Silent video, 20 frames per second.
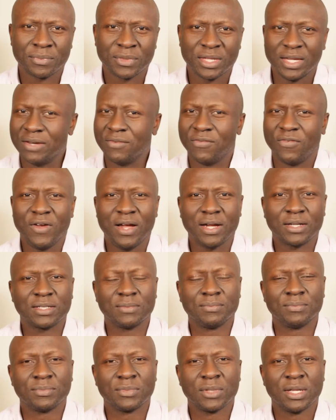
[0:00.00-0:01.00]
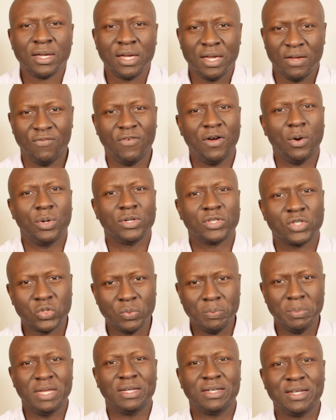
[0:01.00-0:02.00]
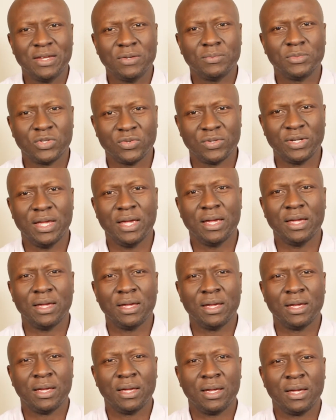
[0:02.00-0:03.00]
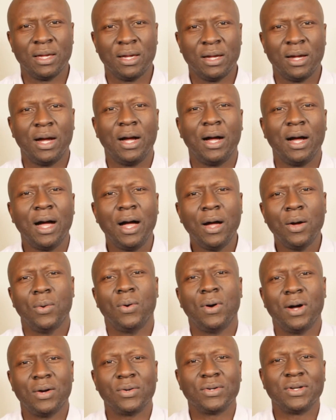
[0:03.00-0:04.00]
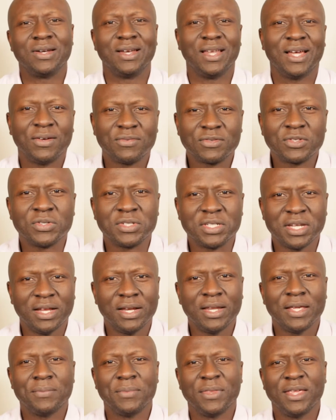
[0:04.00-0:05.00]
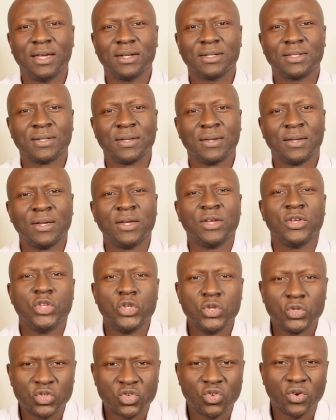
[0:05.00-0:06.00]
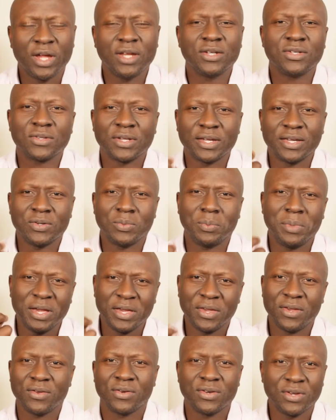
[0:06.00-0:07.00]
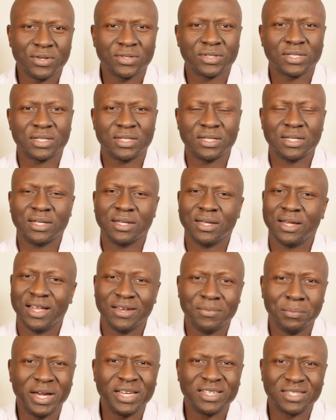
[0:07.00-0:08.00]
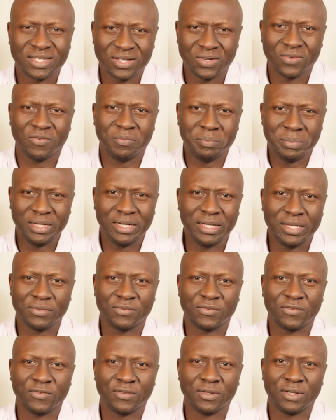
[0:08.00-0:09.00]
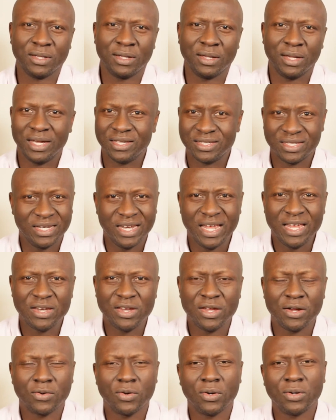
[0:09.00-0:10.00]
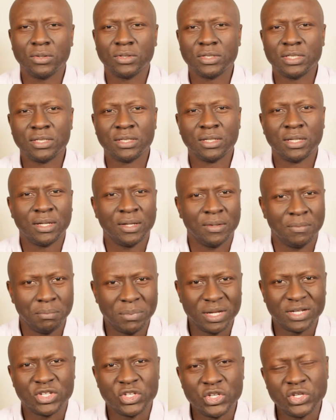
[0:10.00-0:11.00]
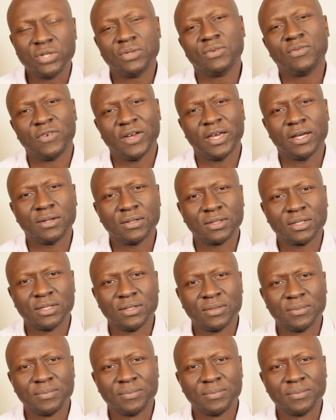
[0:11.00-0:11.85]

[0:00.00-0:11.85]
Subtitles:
In fact, if I was to meet him today, how I would love to tell him that you tried to kill my curiosity and my self-belief as a 9-year-old, but you failed.